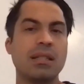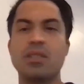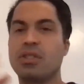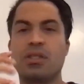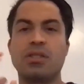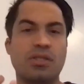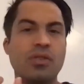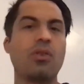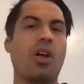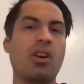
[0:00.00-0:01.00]
Just no
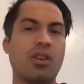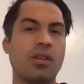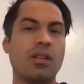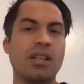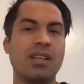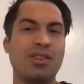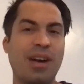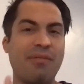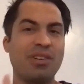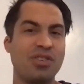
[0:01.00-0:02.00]
longer, you know,
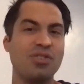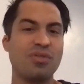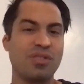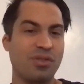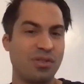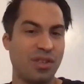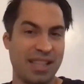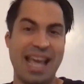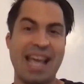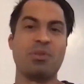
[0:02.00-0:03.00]
having to use the
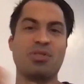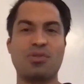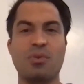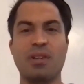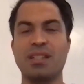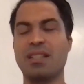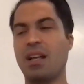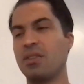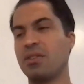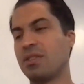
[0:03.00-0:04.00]
animals, just growing the
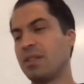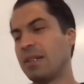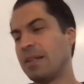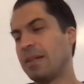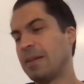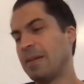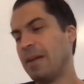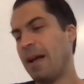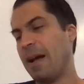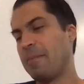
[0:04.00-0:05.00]
cells.
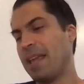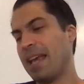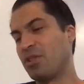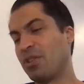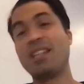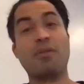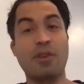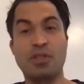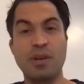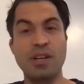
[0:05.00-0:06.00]
Right. And so that's a
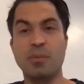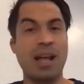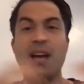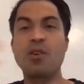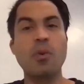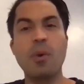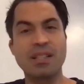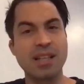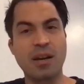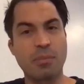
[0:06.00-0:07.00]
frustration of mine. I don't know why it's
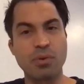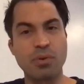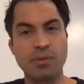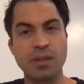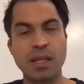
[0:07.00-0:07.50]
not approved.